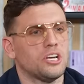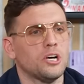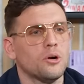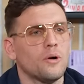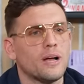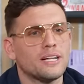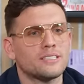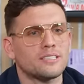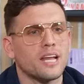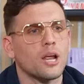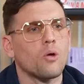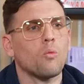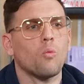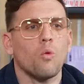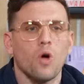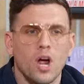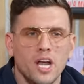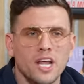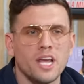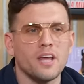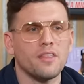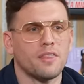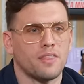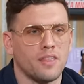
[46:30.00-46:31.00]
too? It's like,
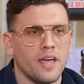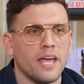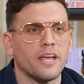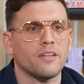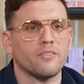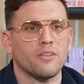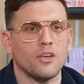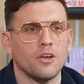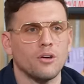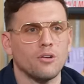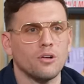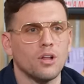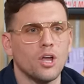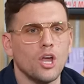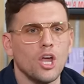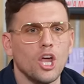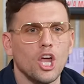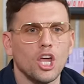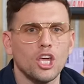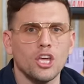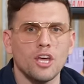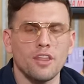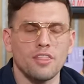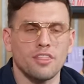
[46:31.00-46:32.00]
what do you think, dude?
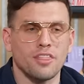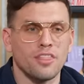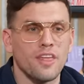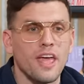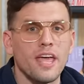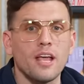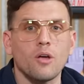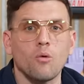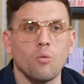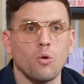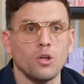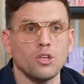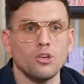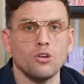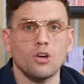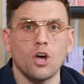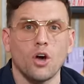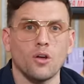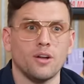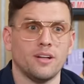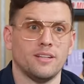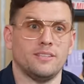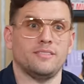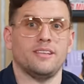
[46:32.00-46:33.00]
You think when you
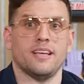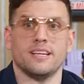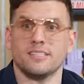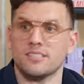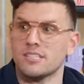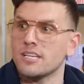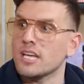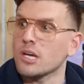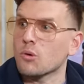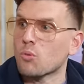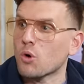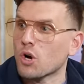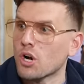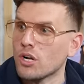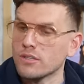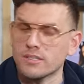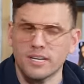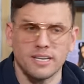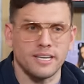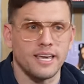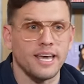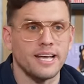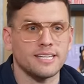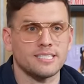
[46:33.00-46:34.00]
go to Disney
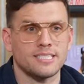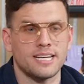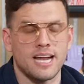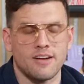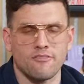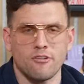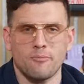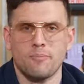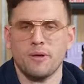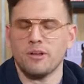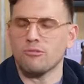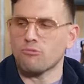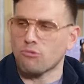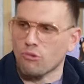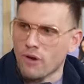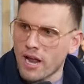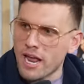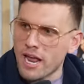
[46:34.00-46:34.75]
World, the kid's never been